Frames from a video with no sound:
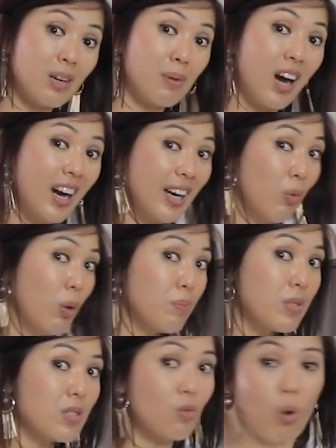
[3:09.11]
Get a bit higher,
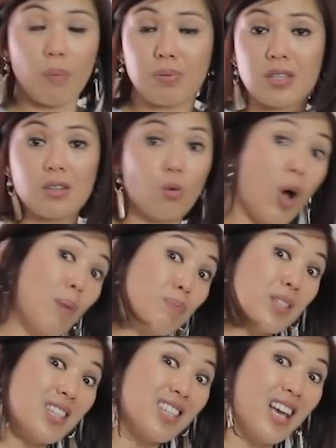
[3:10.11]
whoops, whoops,
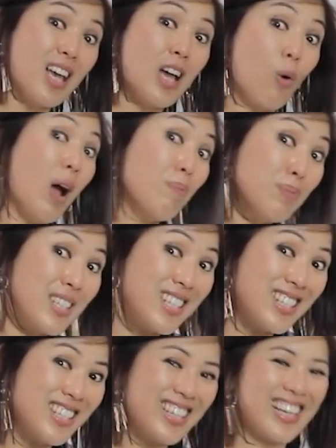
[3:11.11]
whoops, whoops.